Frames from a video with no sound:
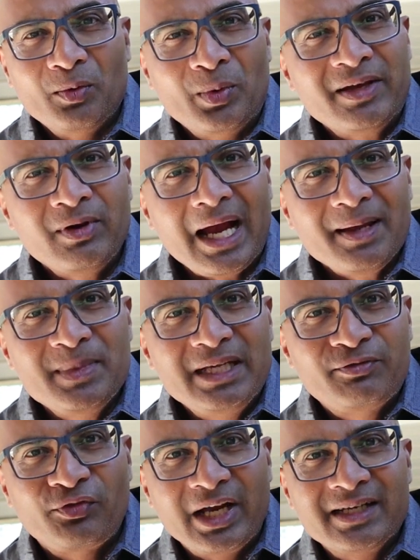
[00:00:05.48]
Whenever I
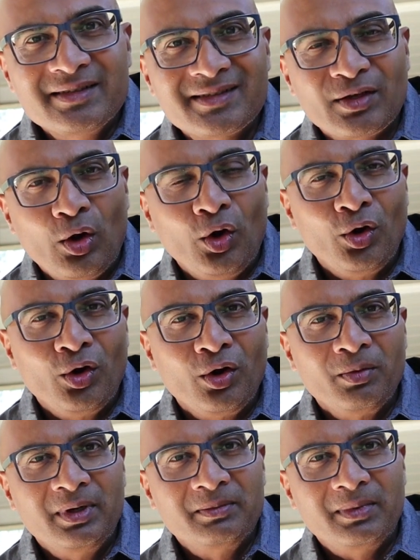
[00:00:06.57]
meet friends
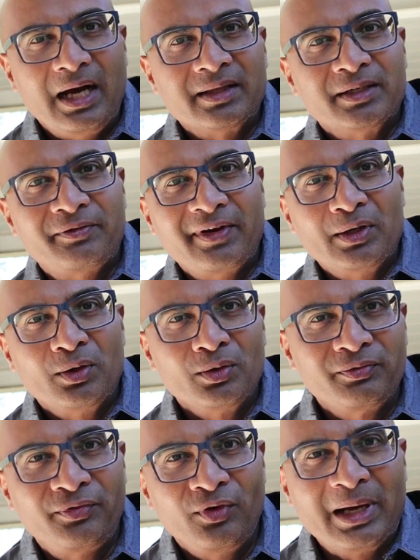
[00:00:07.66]
or other
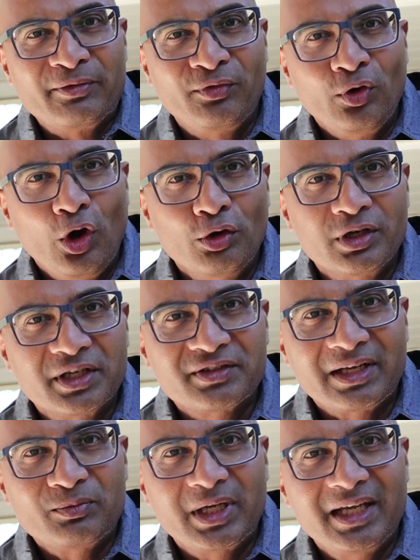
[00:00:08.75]
fellow 4x4 owners
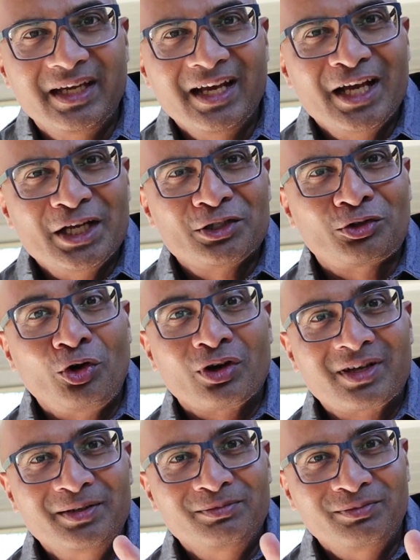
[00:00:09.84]
and we
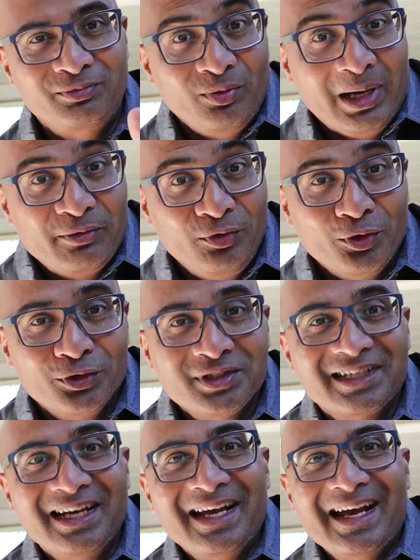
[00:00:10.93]
talk 4x4s,